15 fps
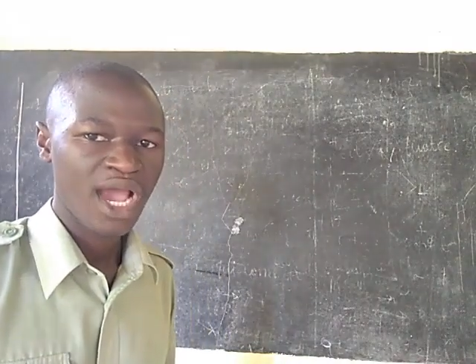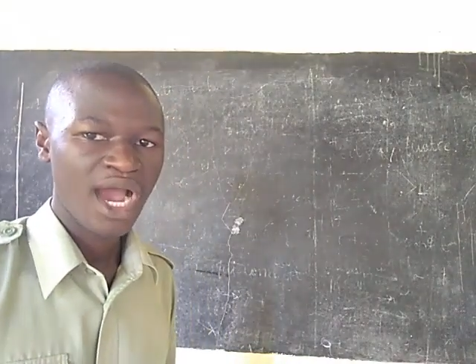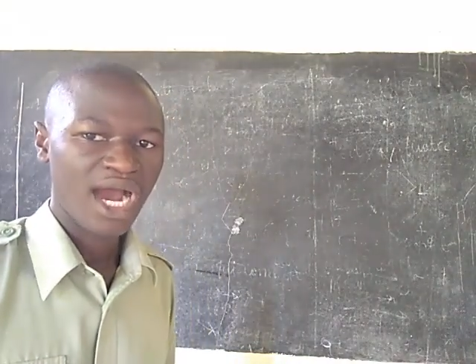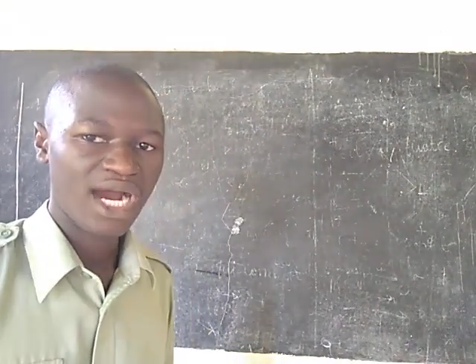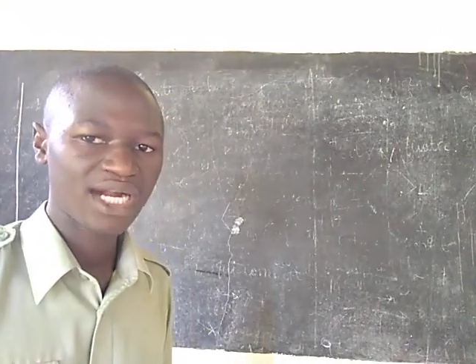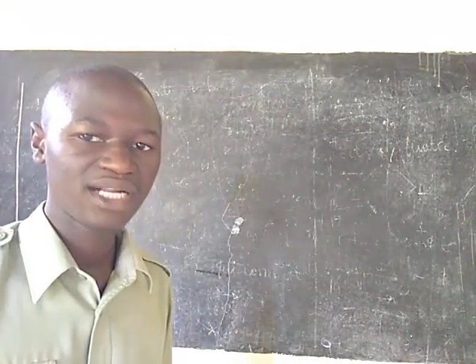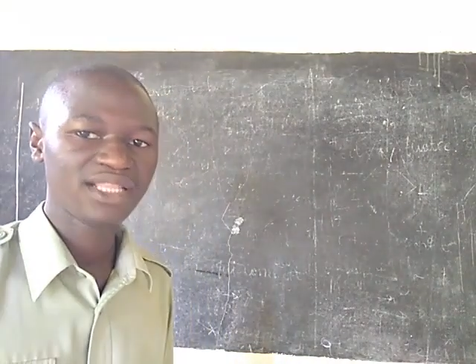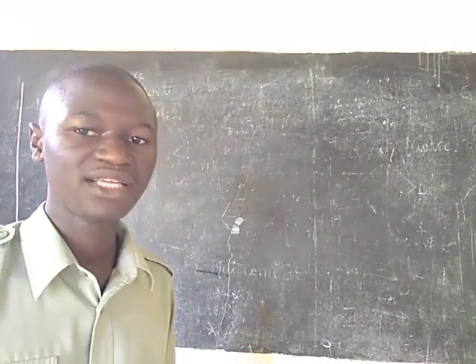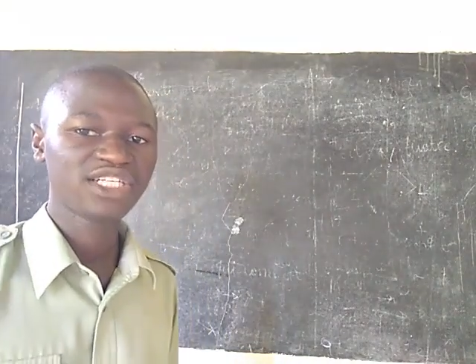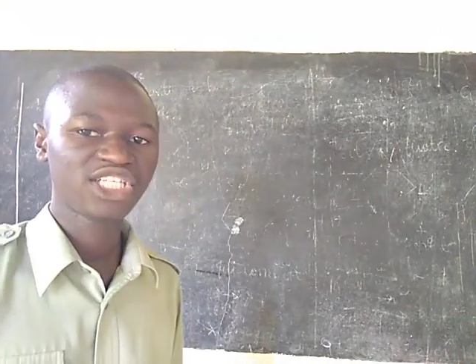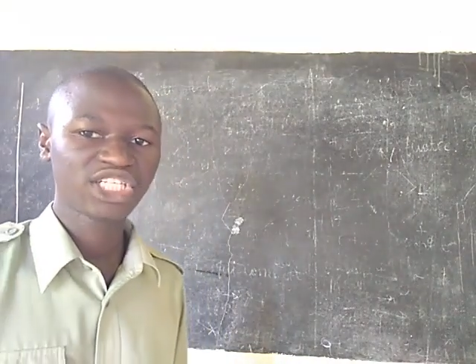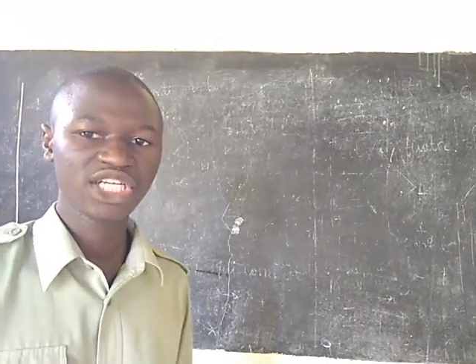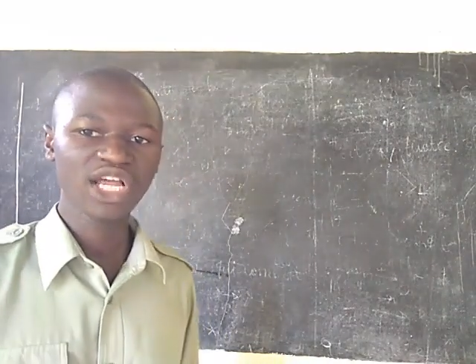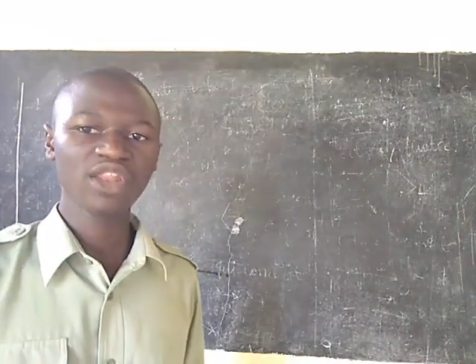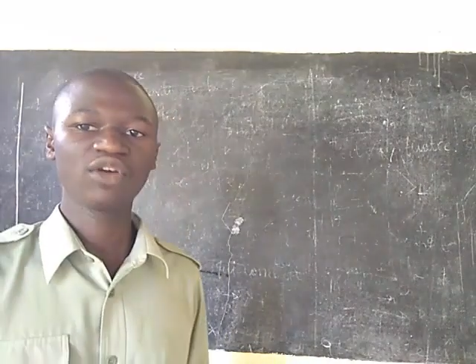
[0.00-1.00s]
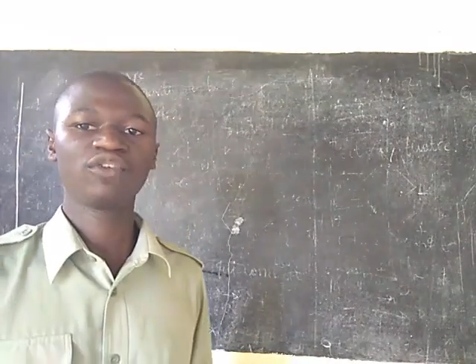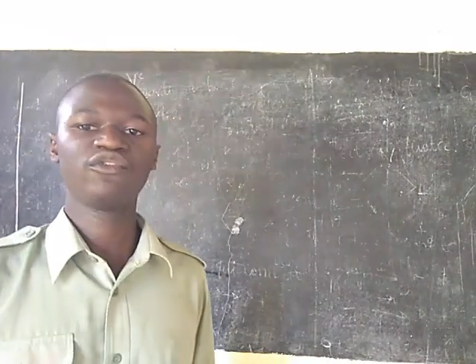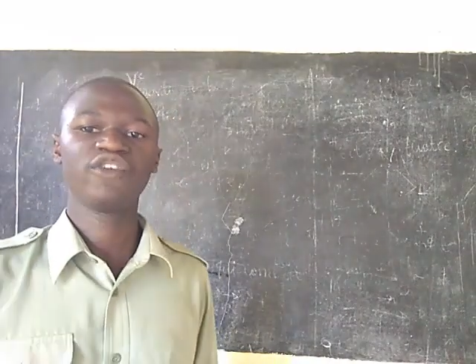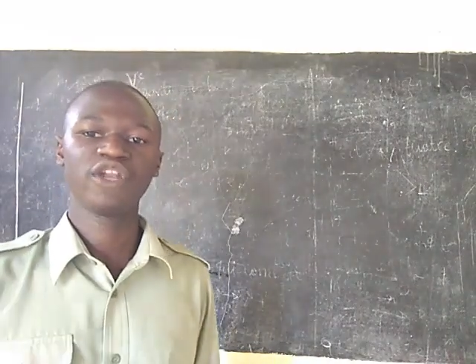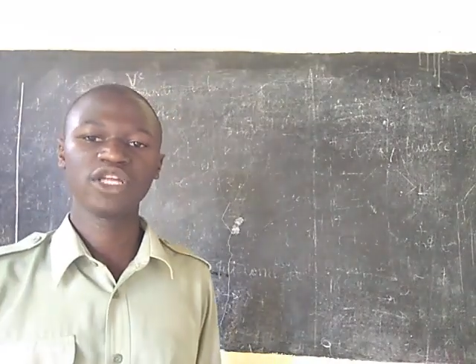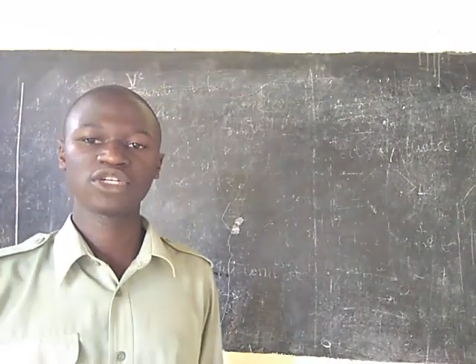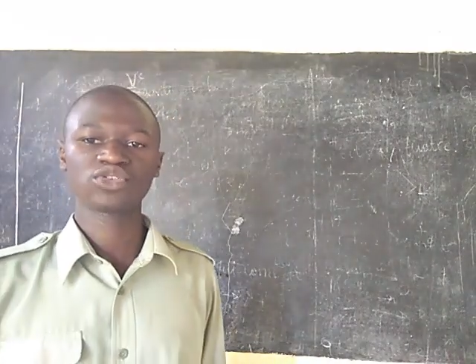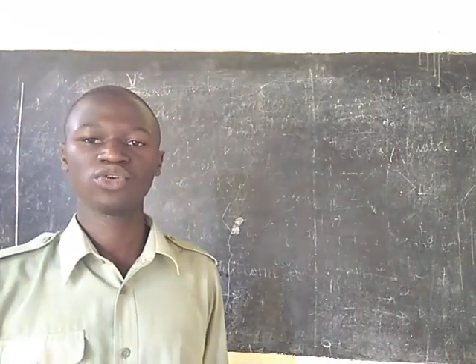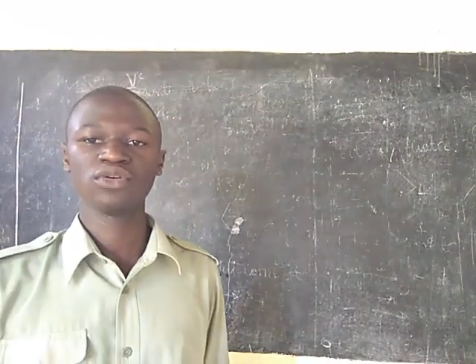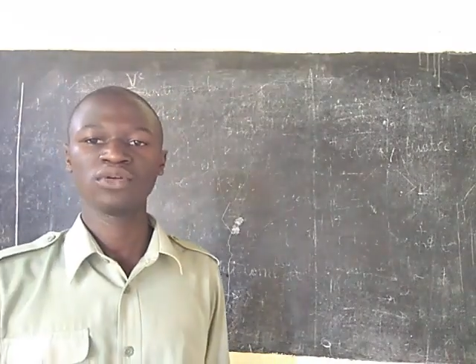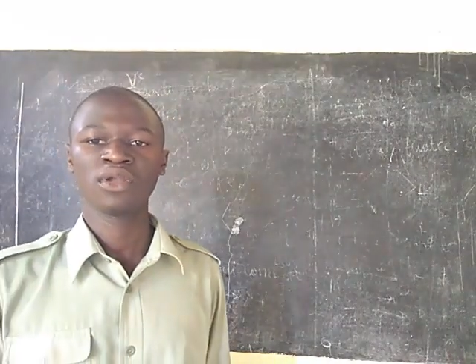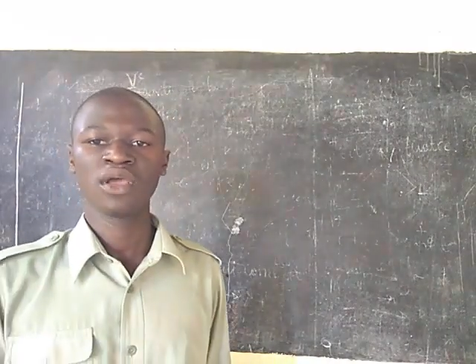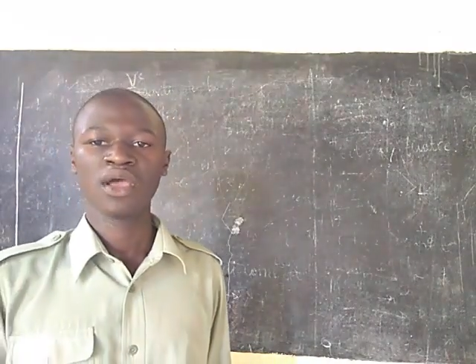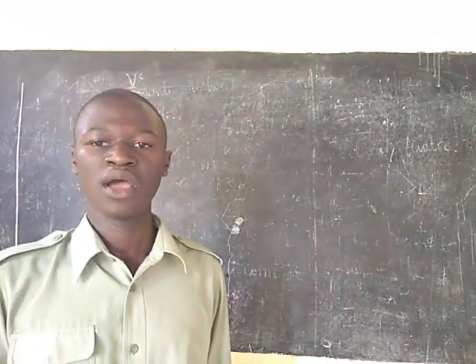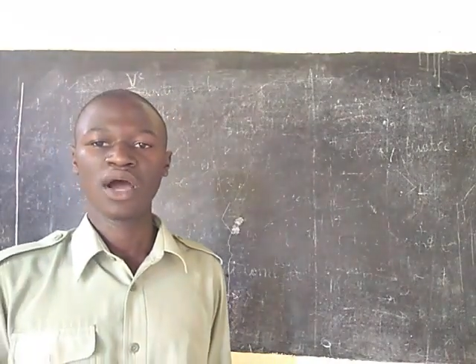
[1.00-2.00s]
and that shell of
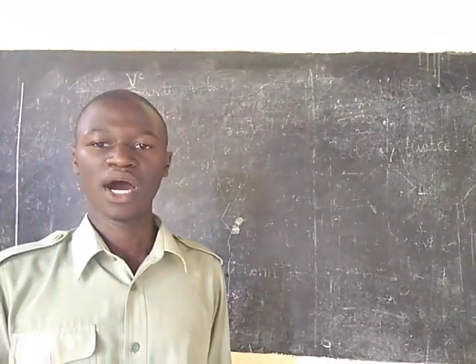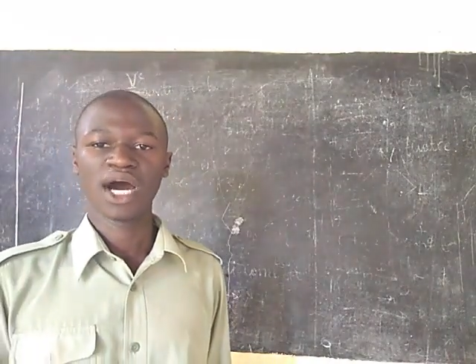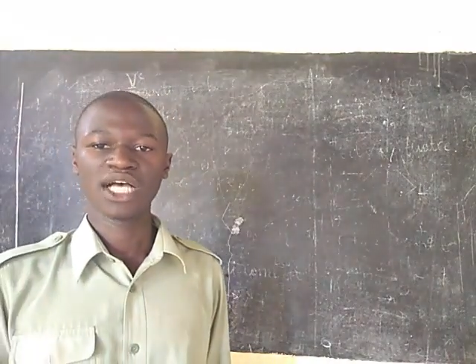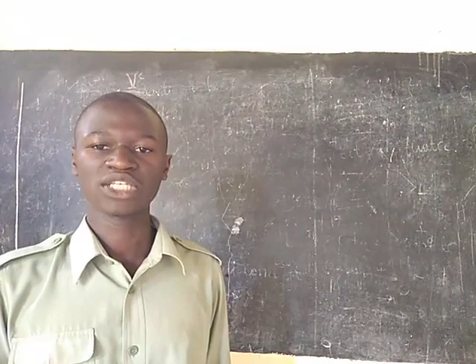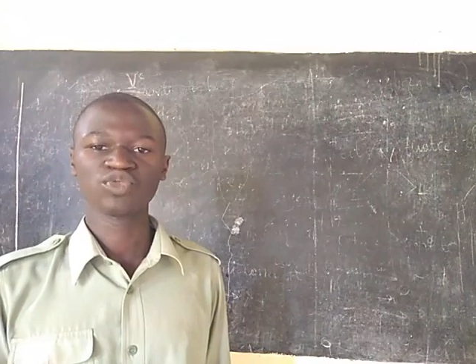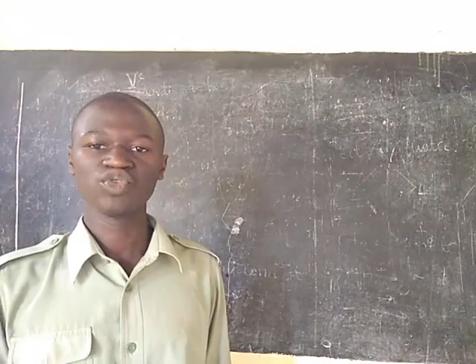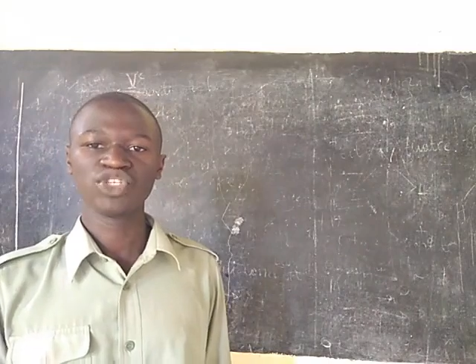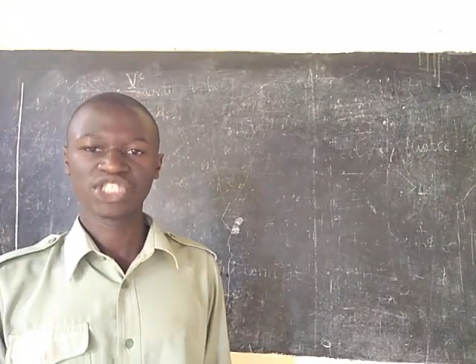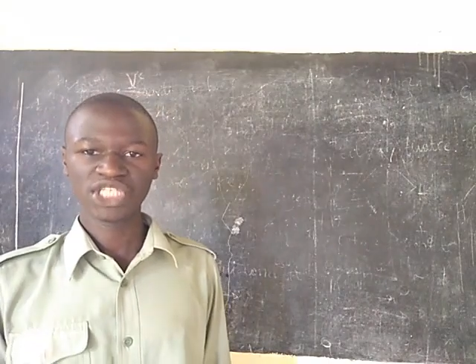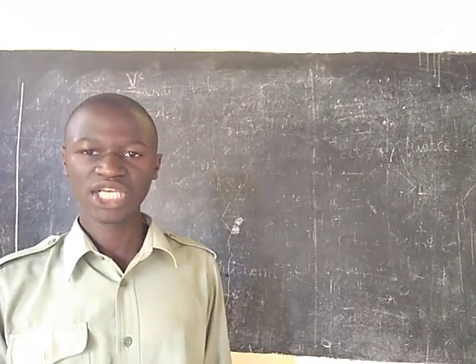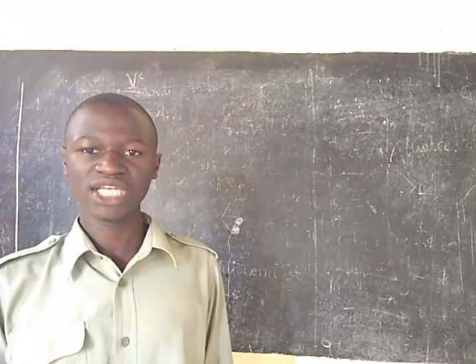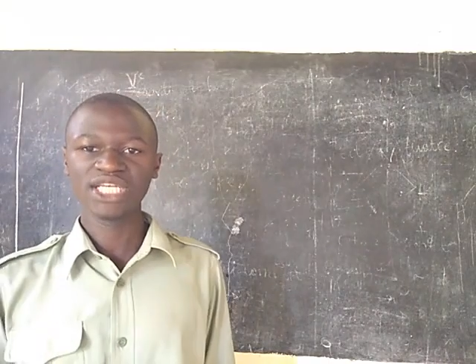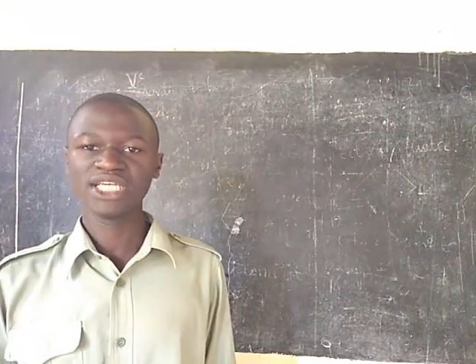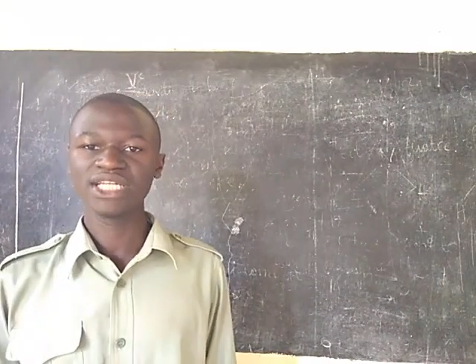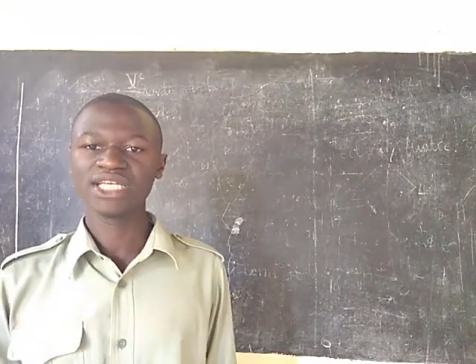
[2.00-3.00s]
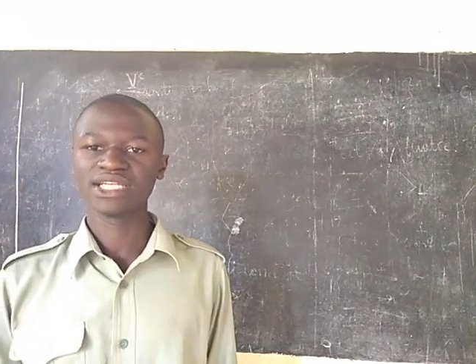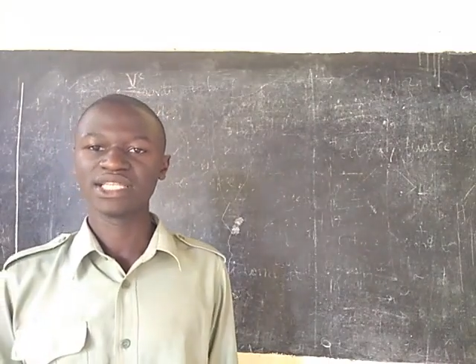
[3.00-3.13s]
electron, as we said earlier,